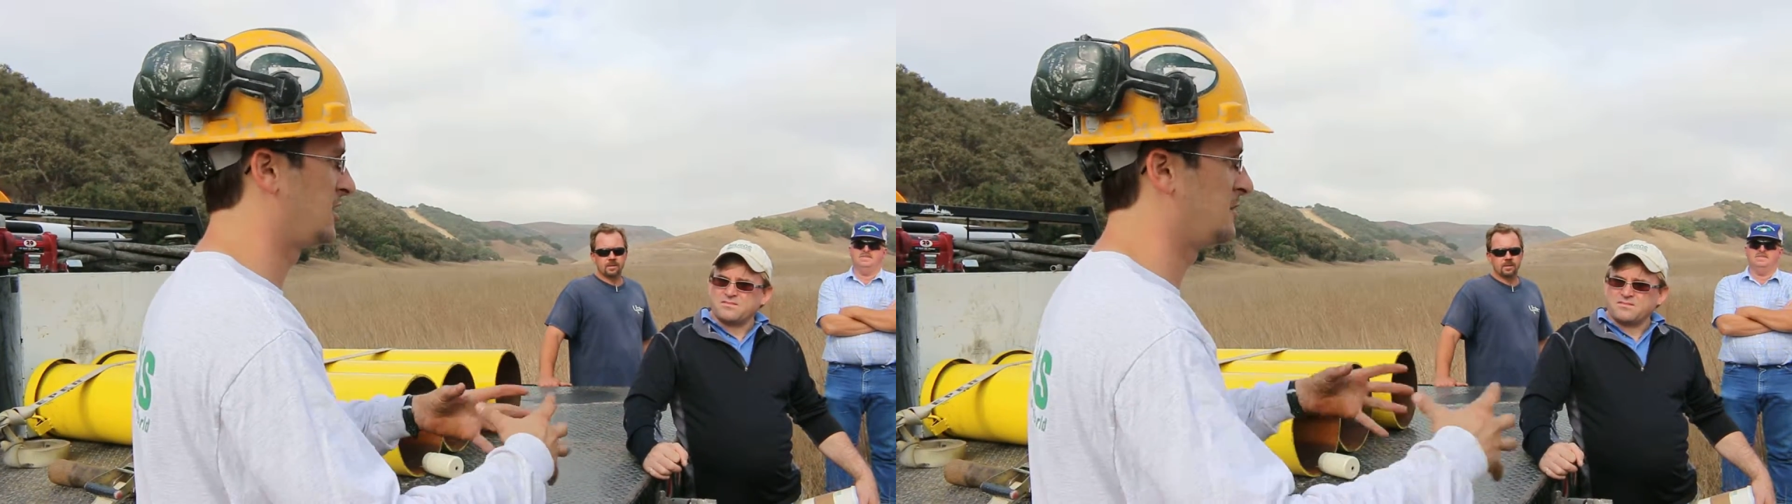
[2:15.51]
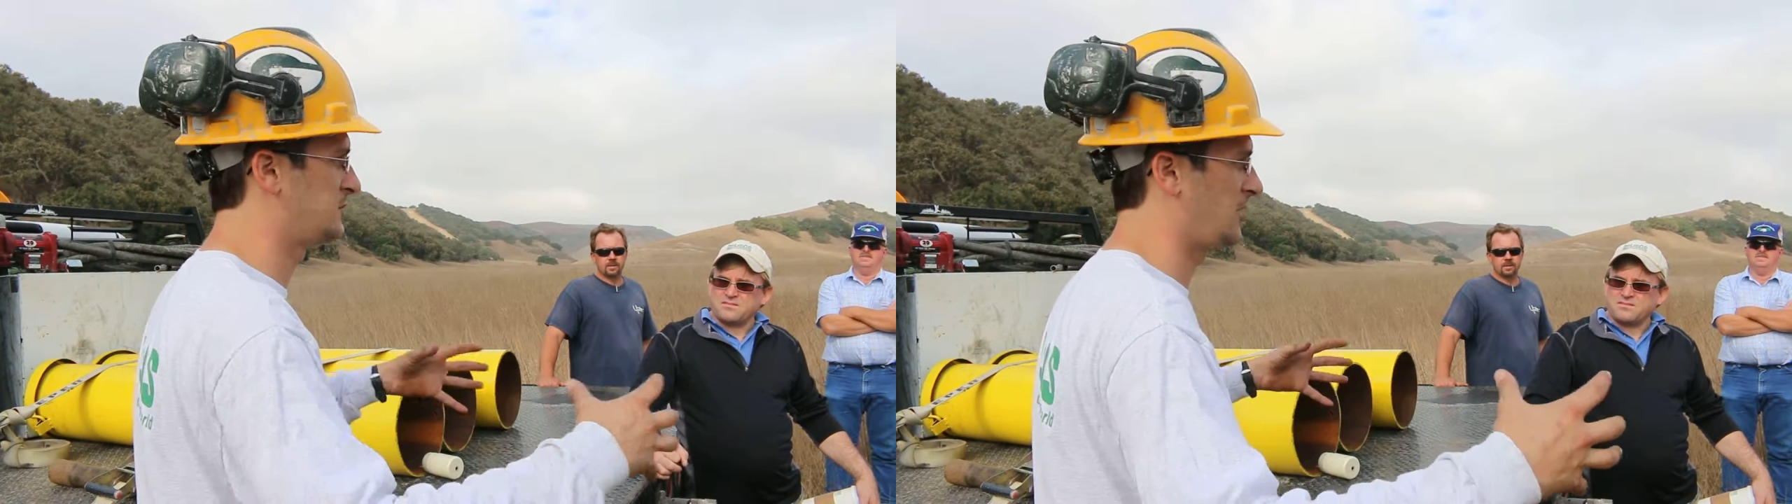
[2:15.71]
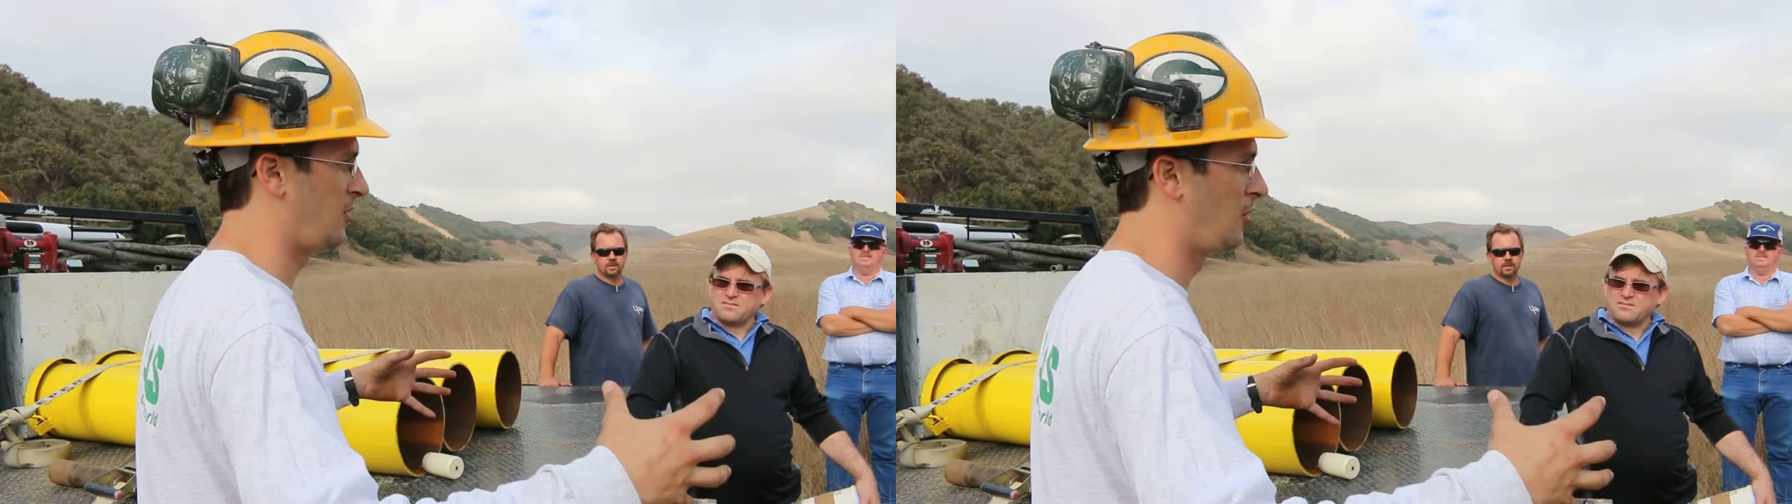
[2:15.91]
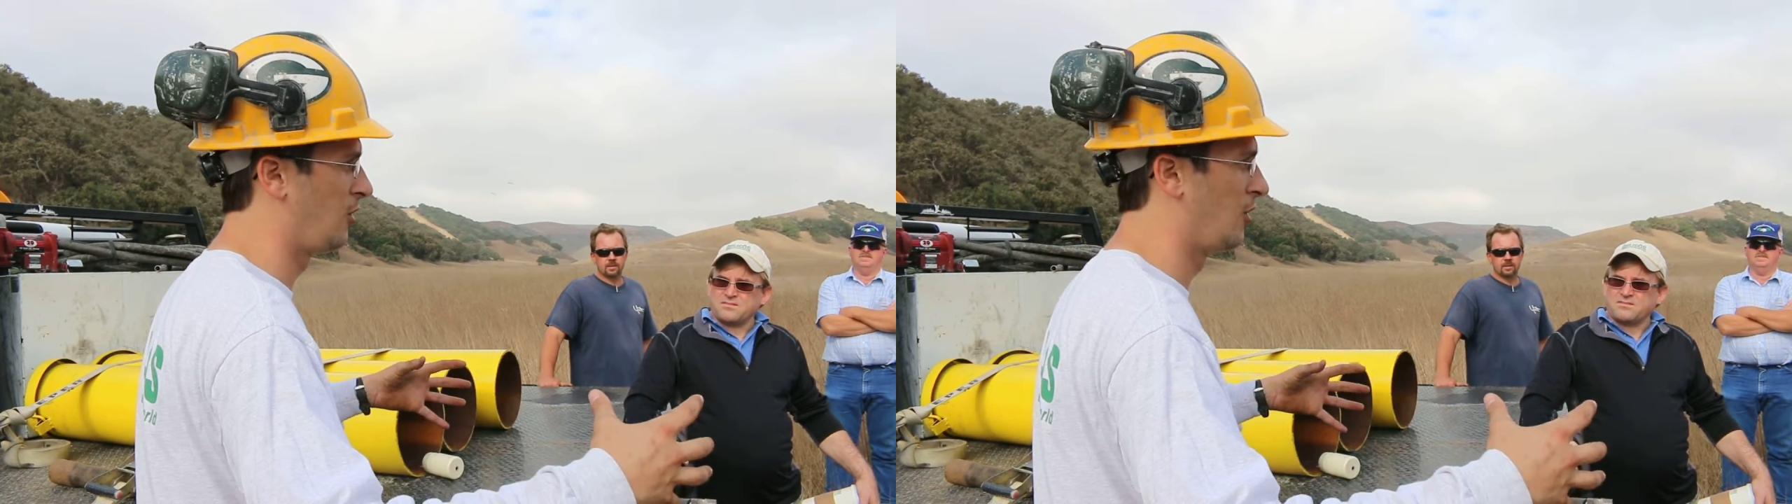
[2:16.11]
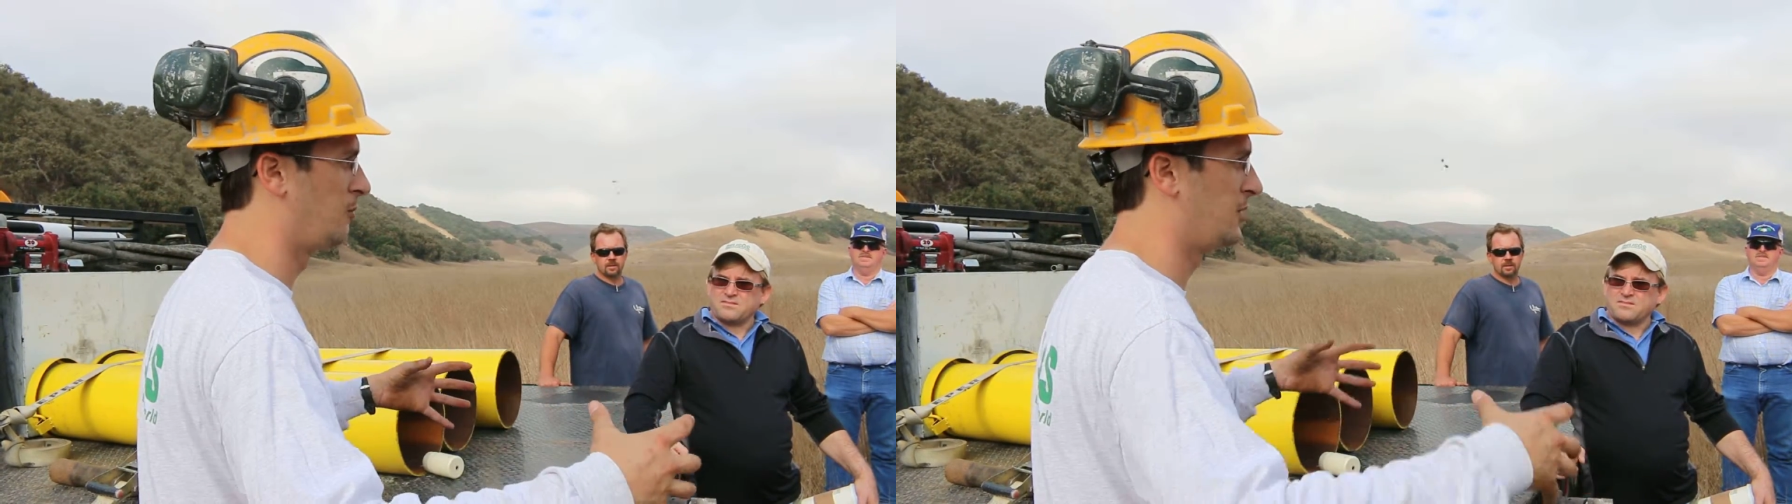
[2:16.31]
keeps the
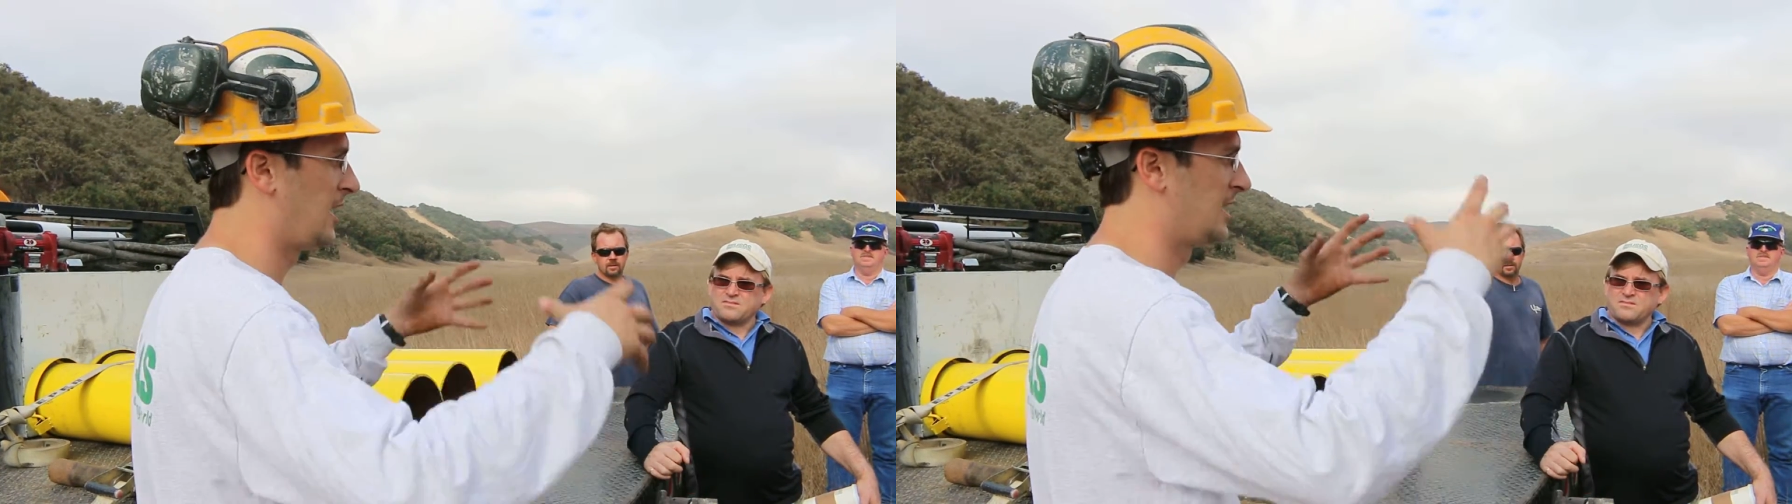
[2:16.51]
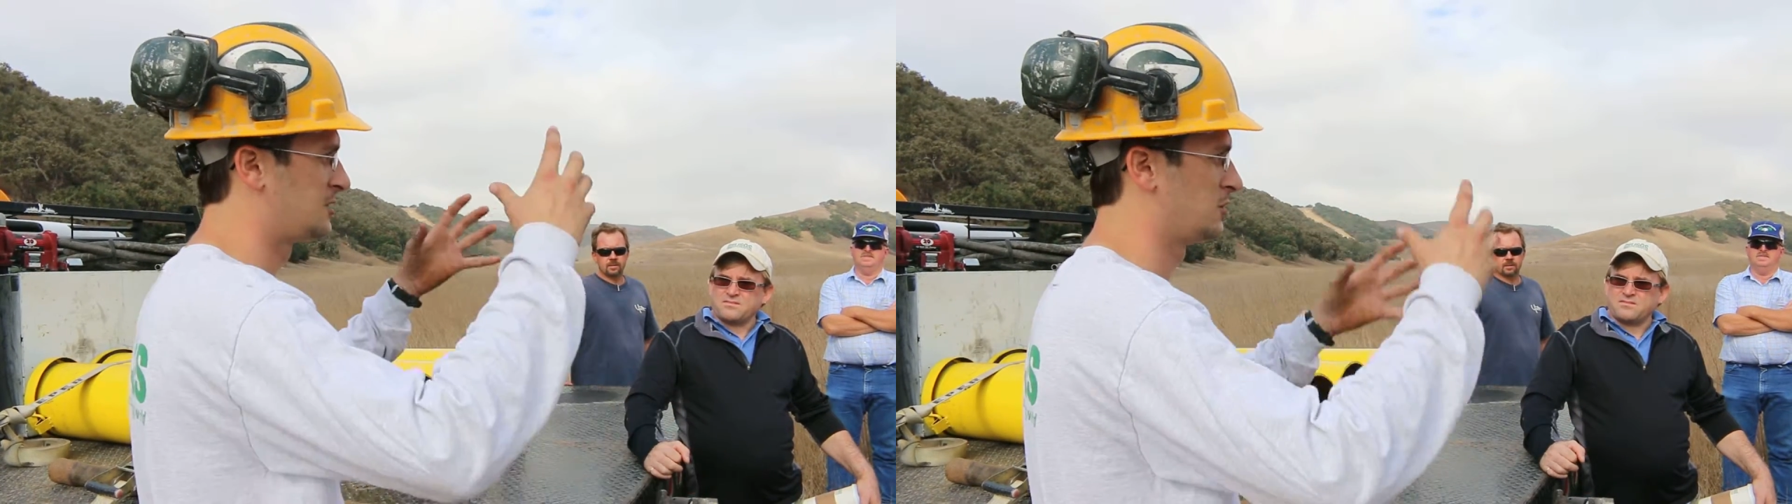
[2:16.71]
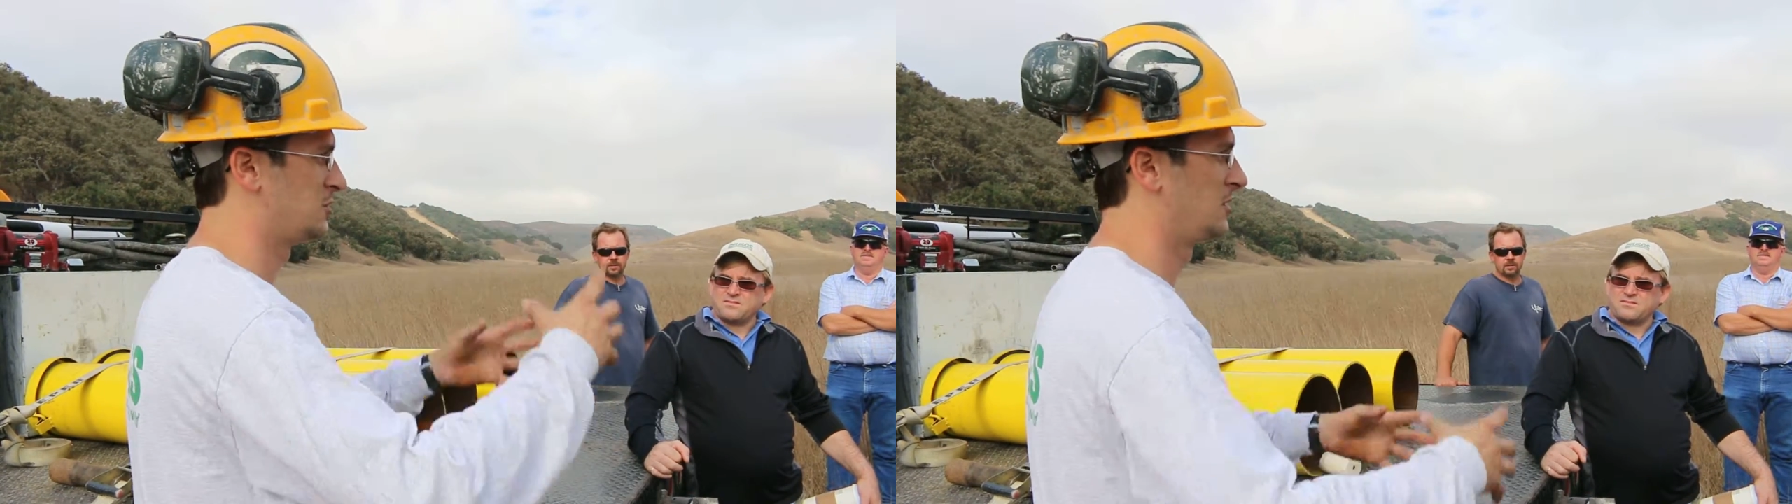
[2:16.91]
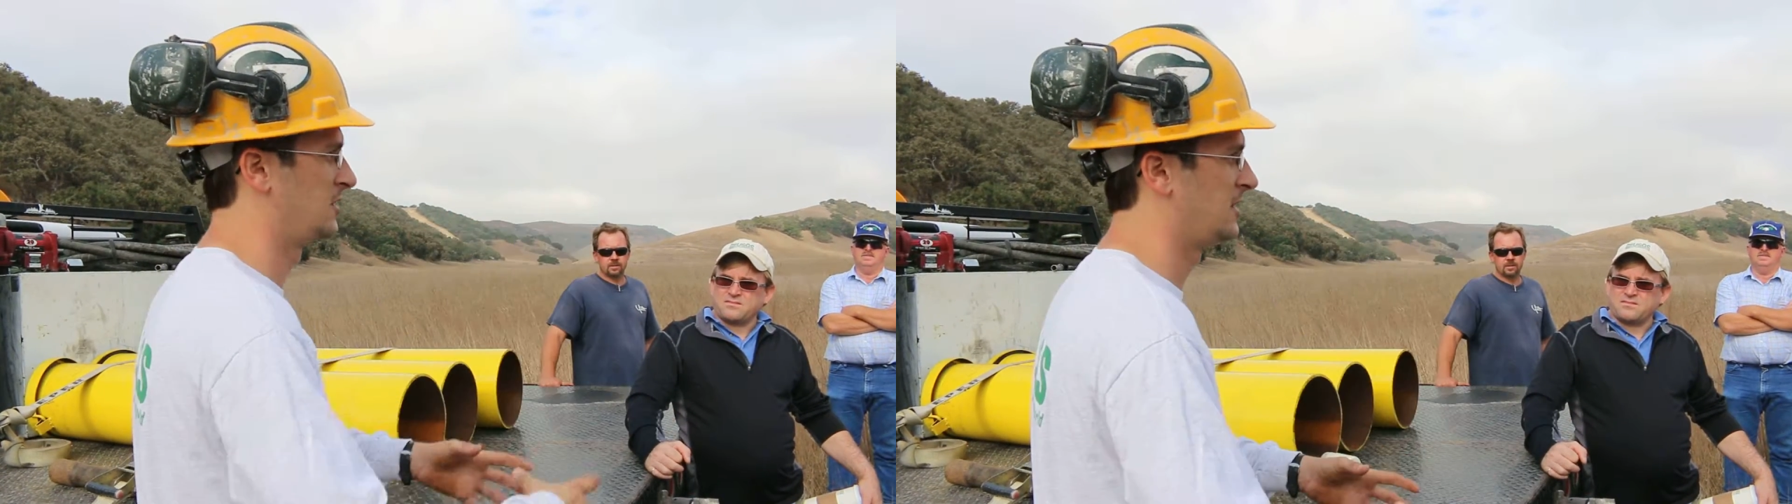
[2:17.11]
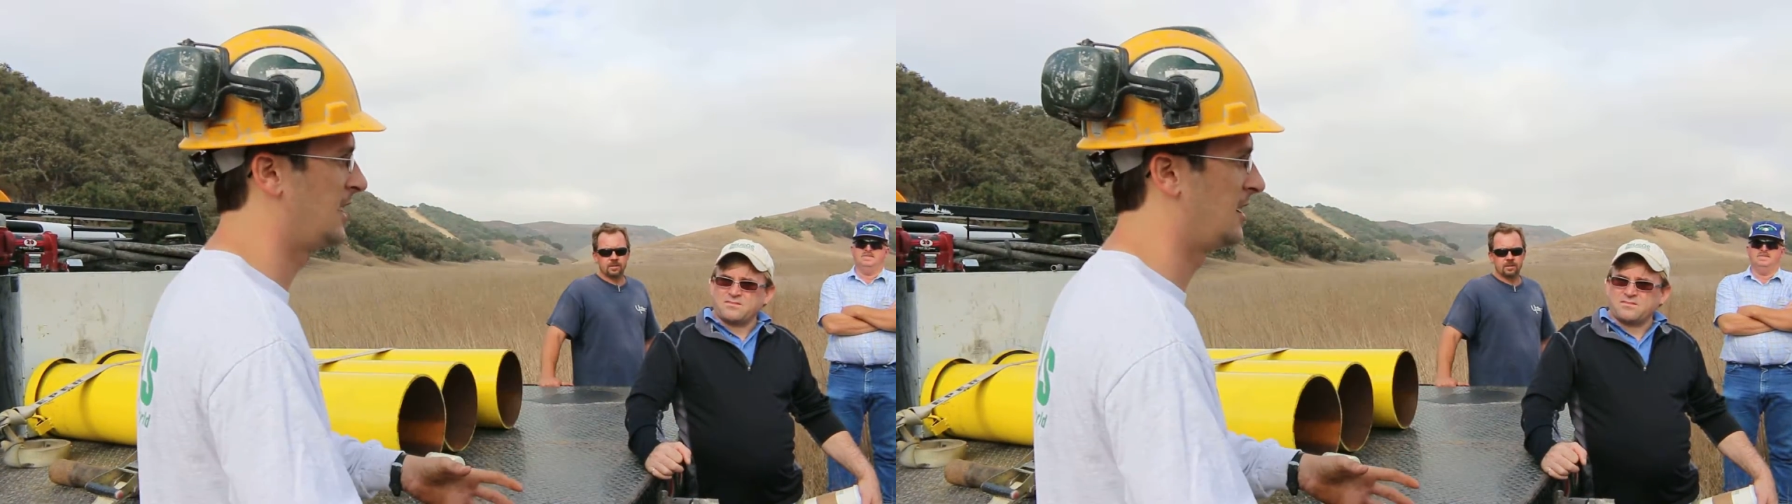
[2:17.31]
hole open as we're
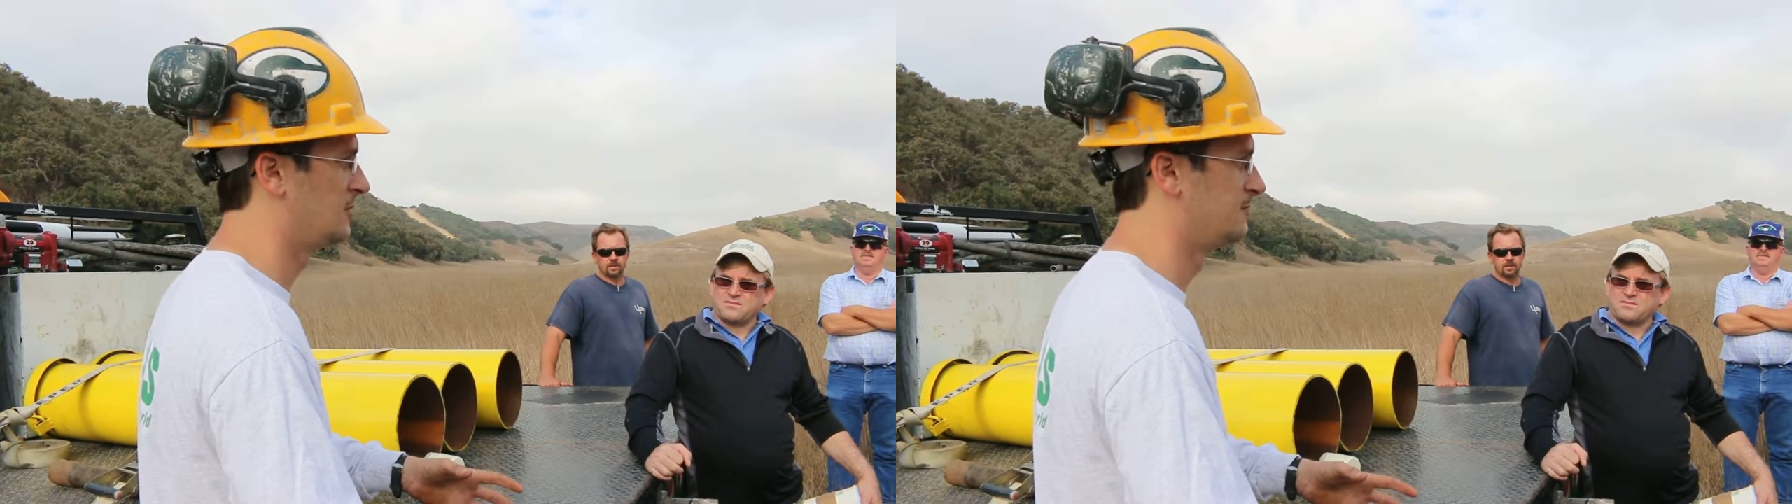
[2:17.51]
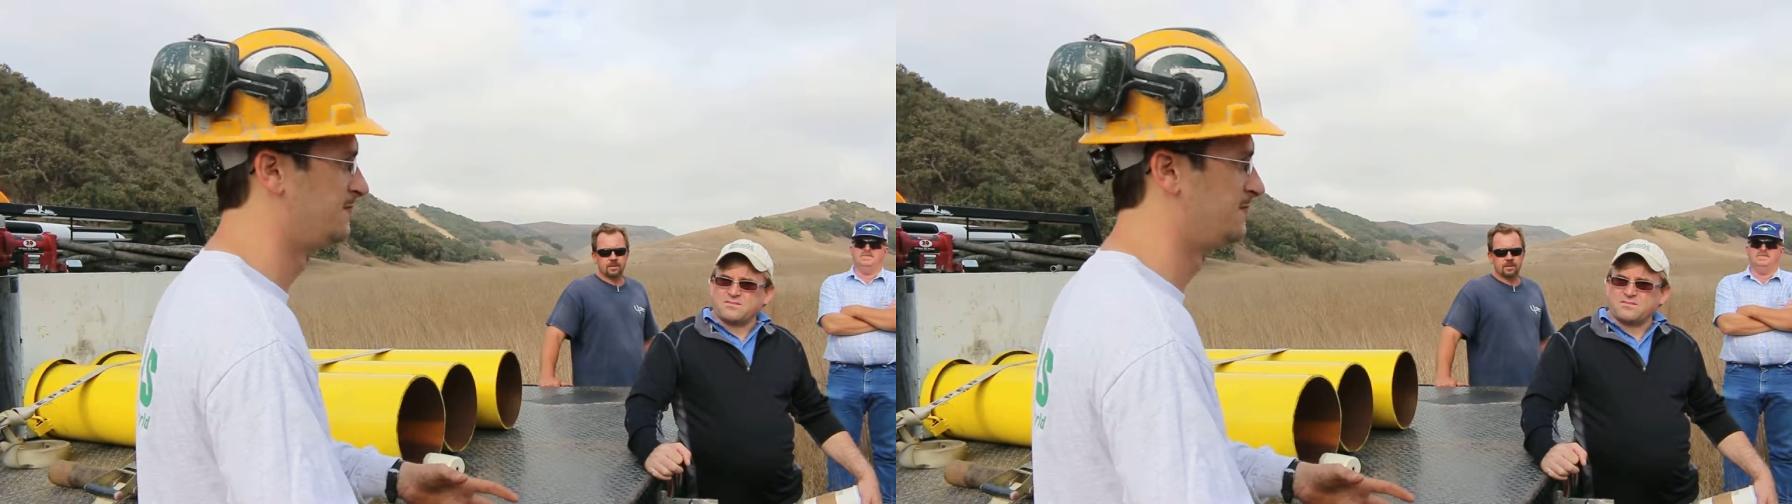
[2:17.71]
drilling down.